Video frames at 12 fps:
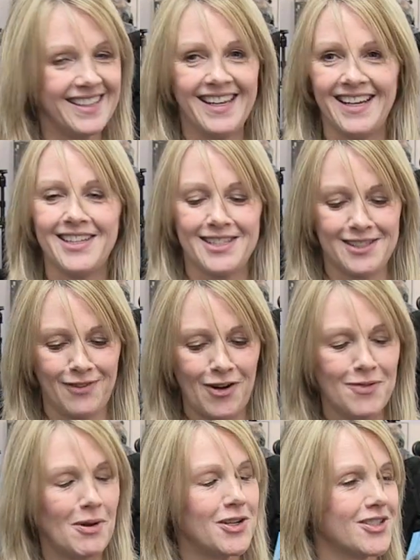it's
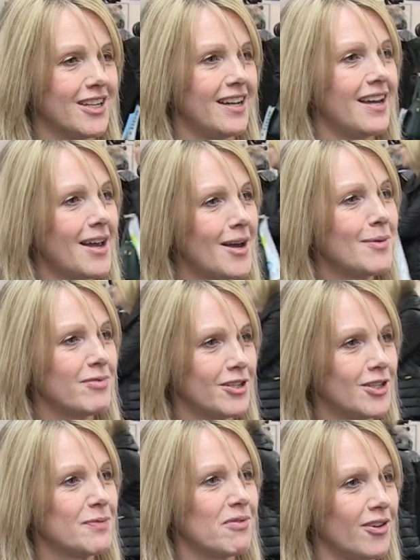very much a
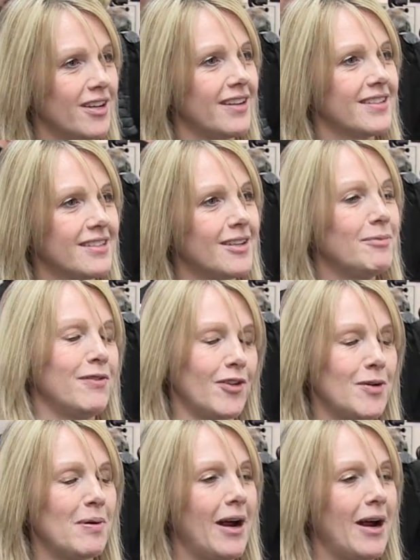British product. We're very